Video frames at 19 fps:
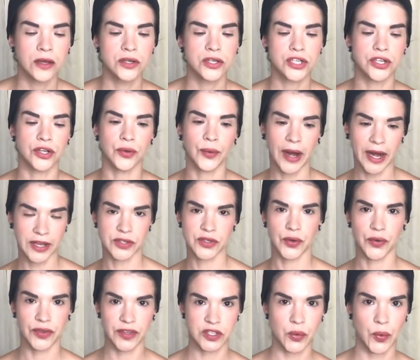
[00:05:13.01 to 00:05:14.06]
to
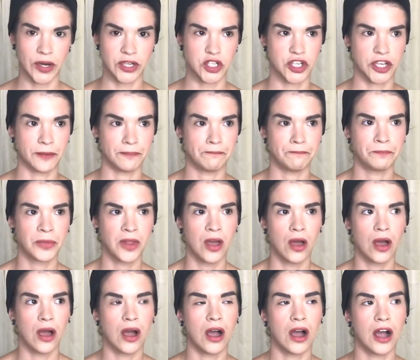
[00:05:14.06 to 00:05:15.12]
answer this question.
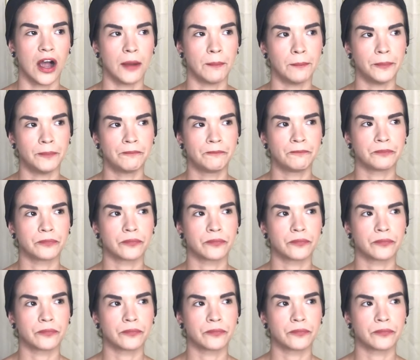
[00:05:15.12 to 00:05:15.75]
Um,